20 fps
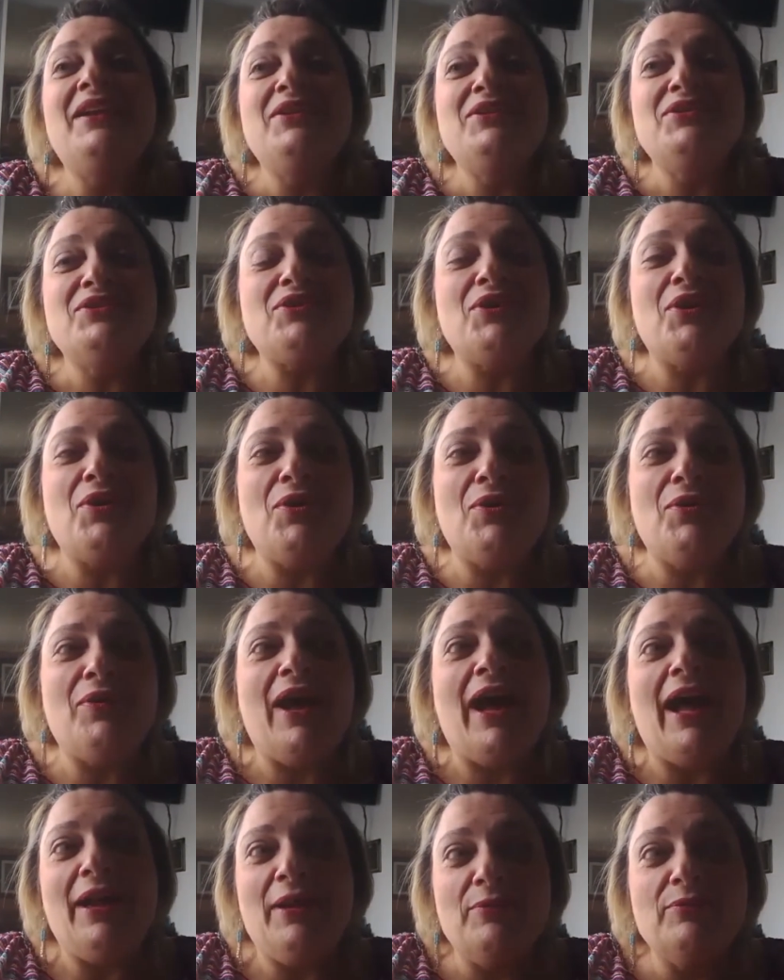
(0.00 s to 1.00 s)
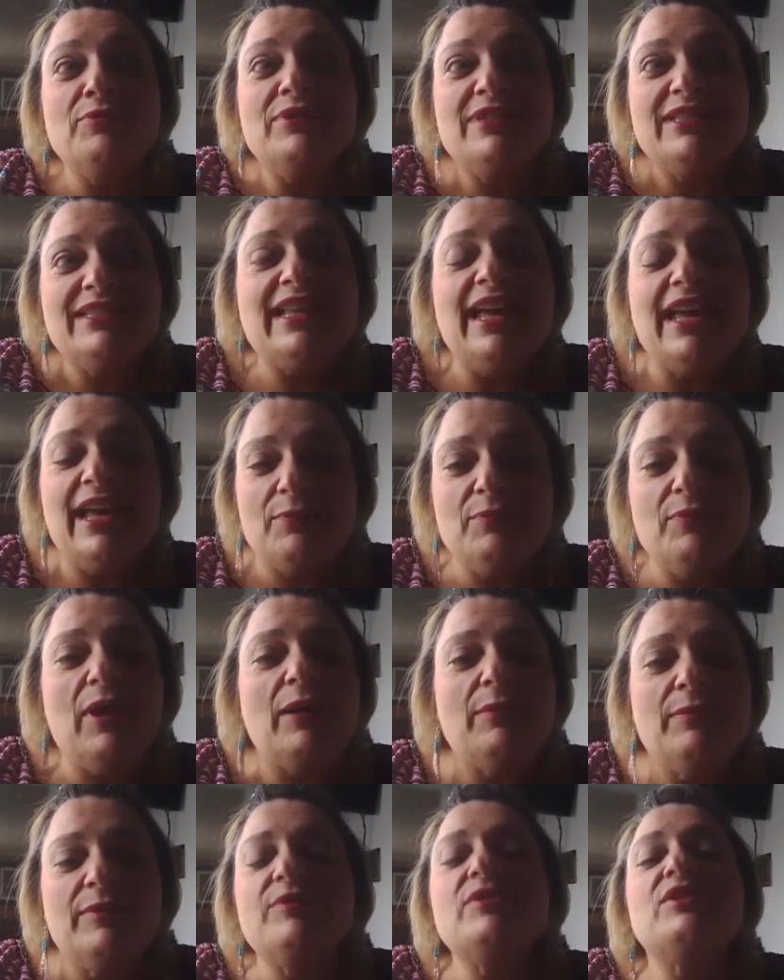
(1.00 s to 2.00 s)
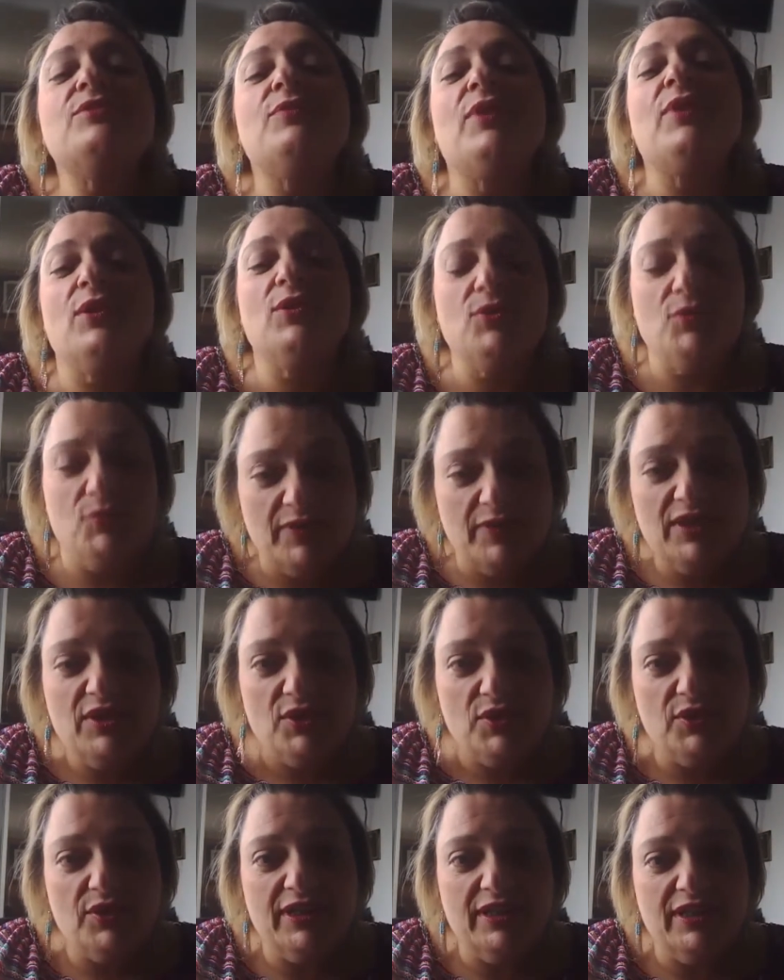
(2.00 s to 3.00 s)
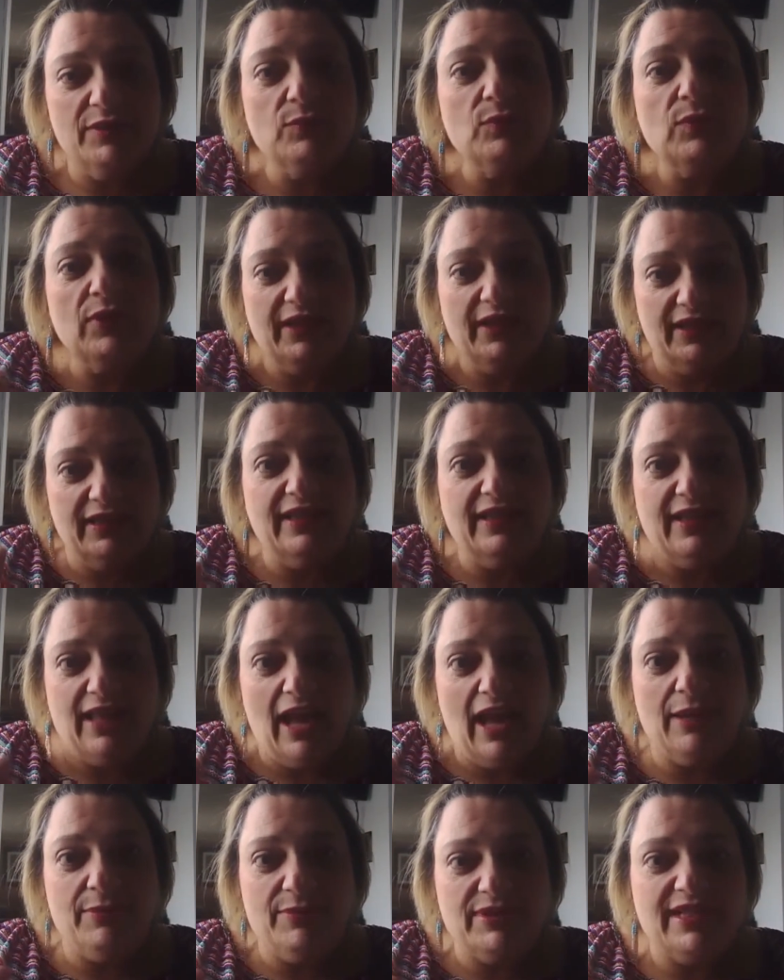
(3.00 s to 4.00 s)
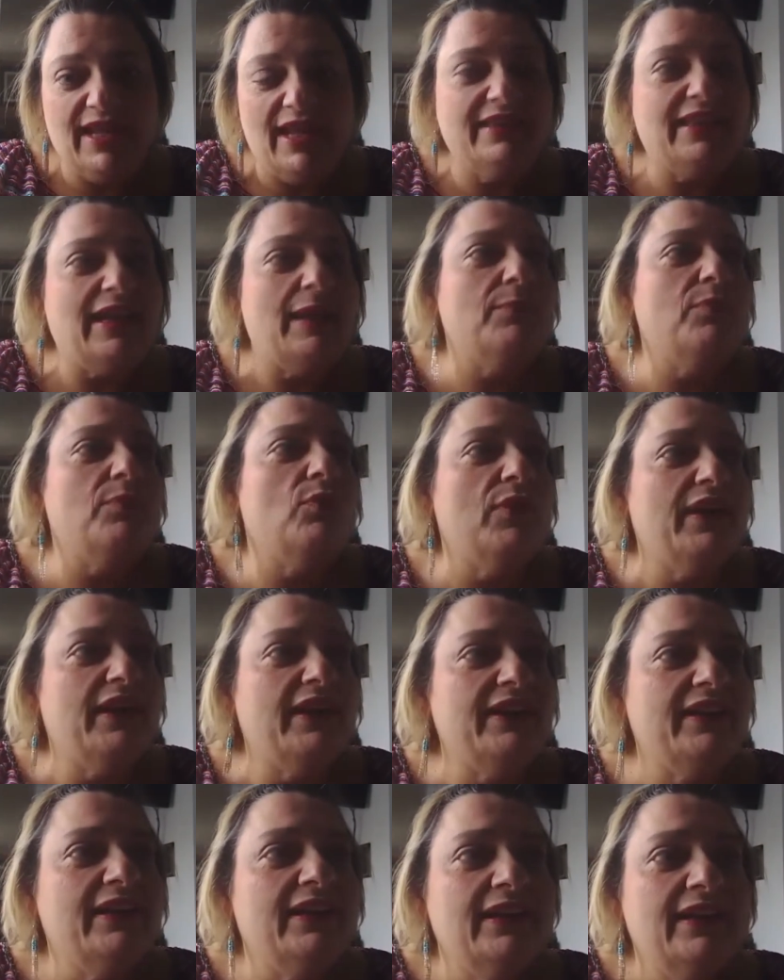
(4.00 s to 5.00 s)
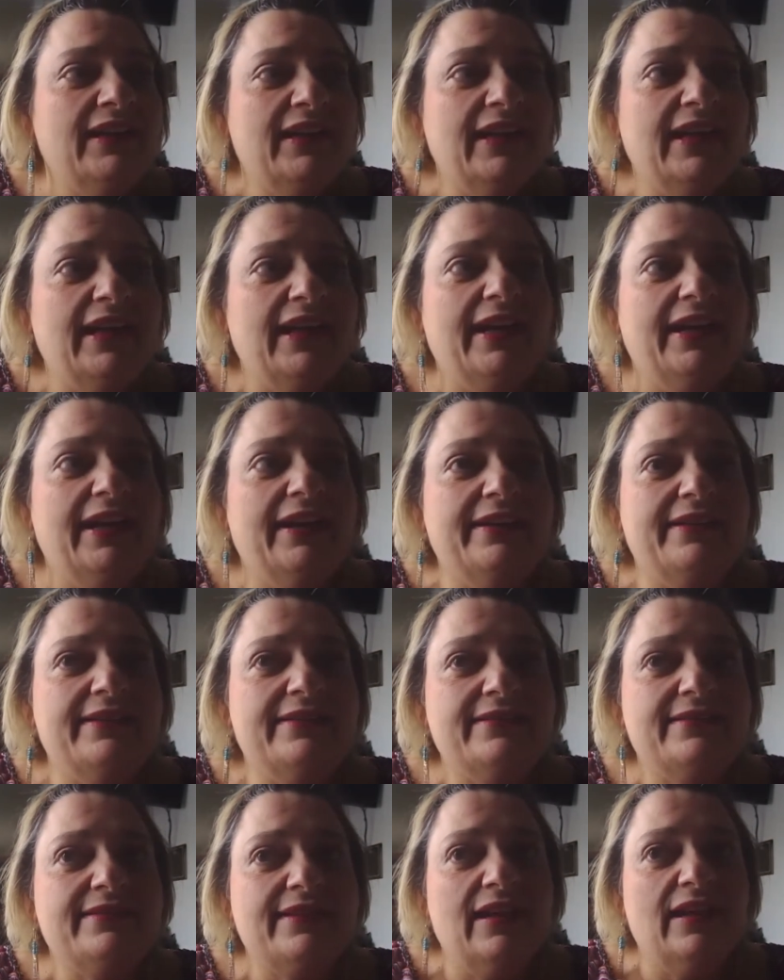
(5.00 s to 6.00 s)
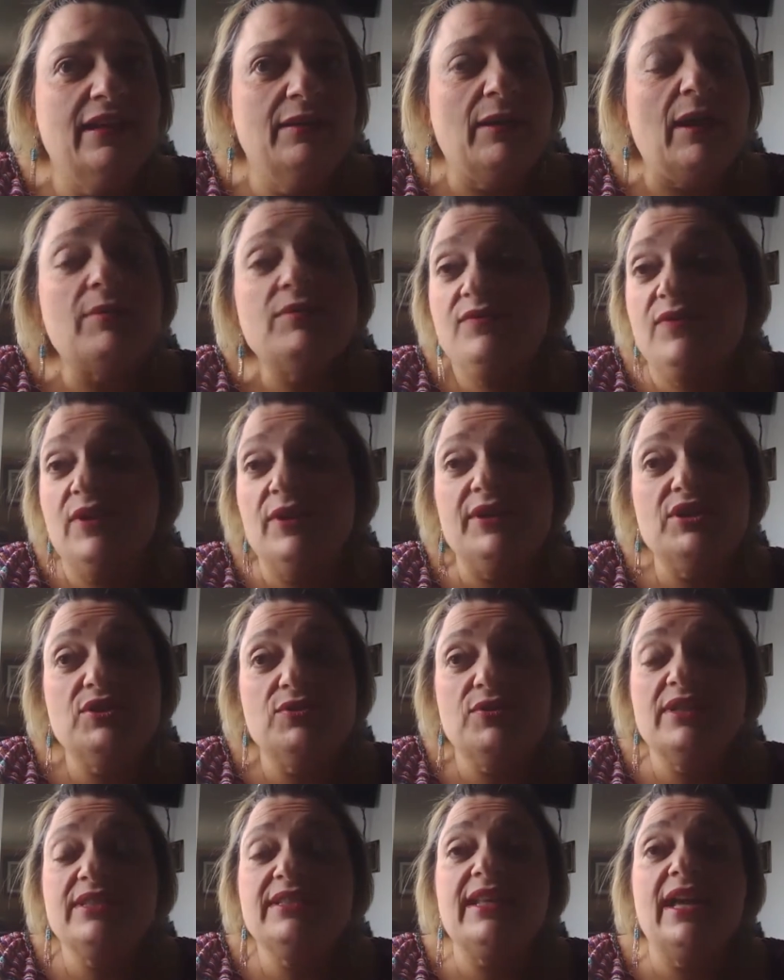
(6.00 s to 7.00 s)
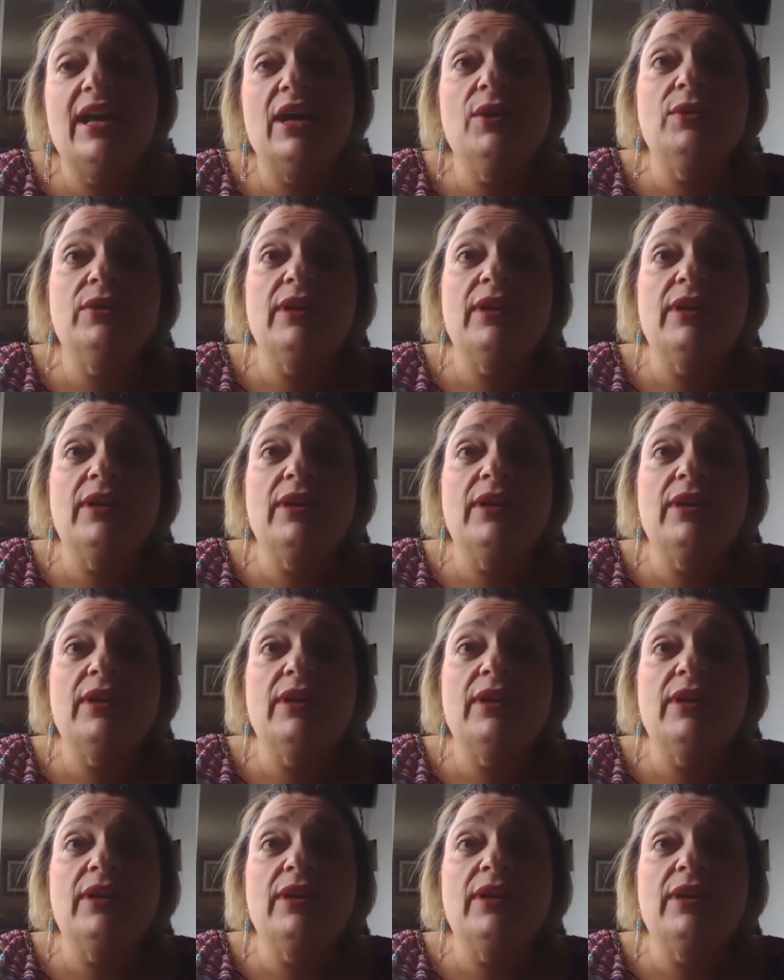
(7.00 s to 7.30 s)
So I would say I probably was around 330 when I was at that point and uh, I was very stressed out.